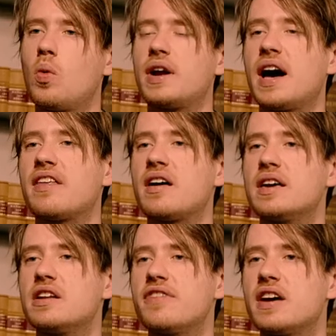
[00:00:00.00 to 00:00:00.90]
What
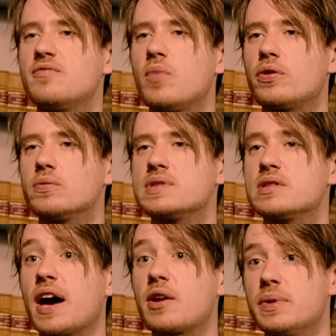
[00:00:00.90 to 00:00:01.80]
other innovative
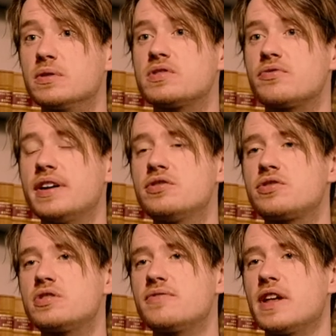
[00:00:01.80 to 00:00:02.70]
models like
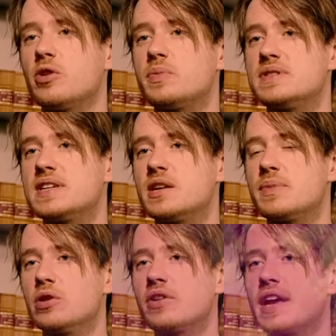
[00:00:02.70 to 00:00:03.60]
build-to-rent should developers
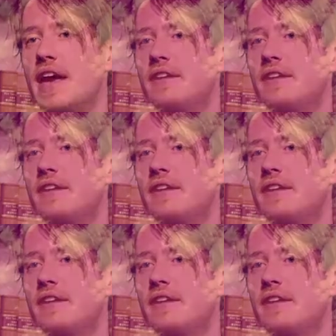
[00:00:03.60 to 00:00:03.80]
here be looking